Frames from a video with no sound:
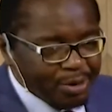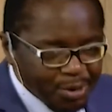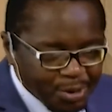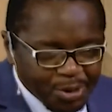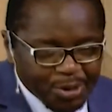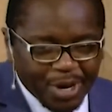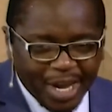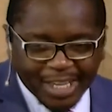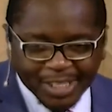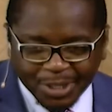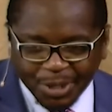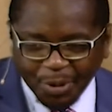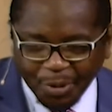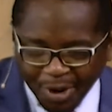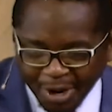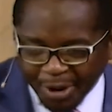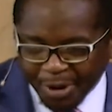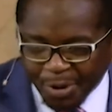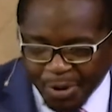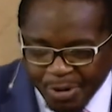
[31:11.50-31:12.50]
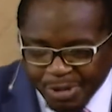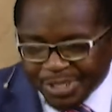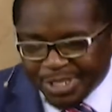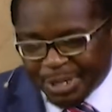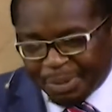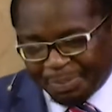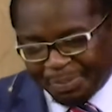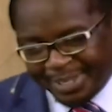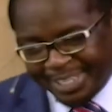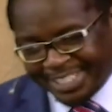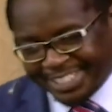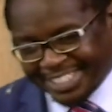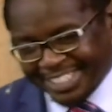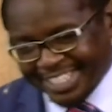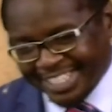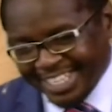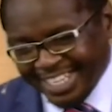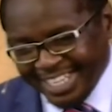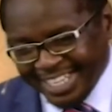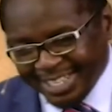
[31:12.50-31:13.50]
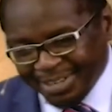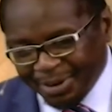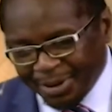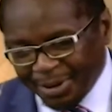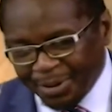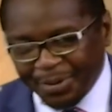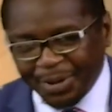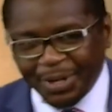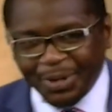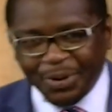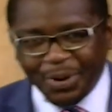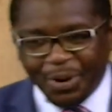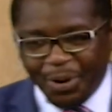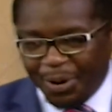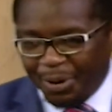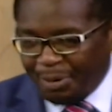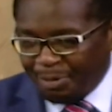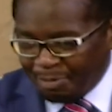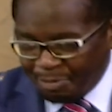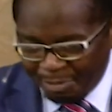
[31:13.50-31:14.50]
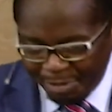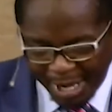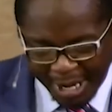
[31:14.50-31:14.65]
you guys know what a cruise ship is? Where you go,